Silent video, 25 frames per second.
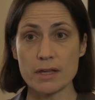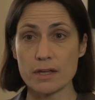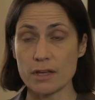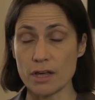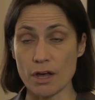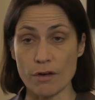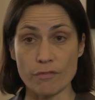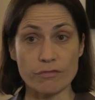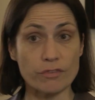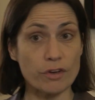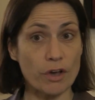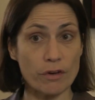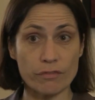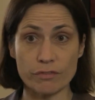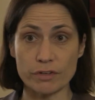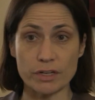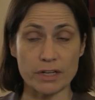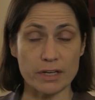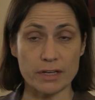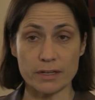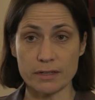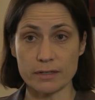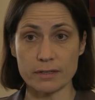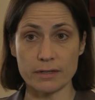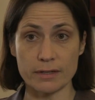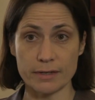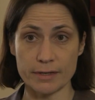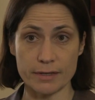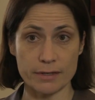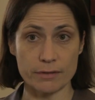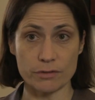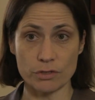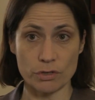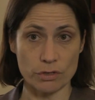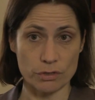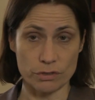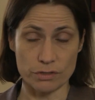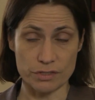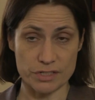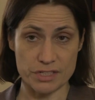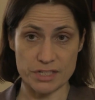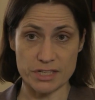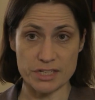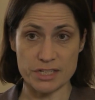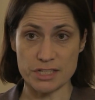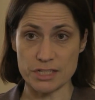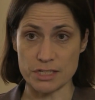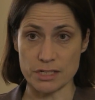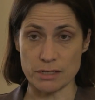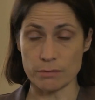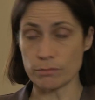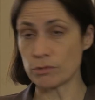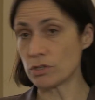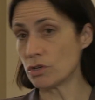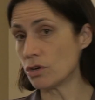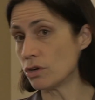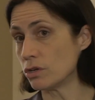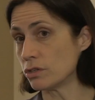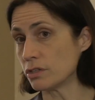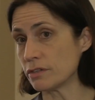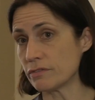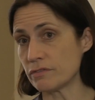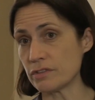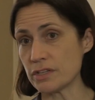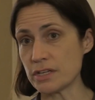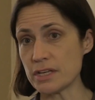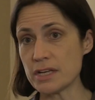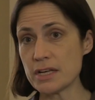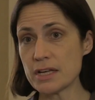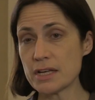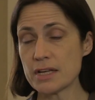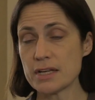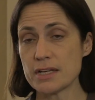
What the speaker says: of governing the whole system, and all of the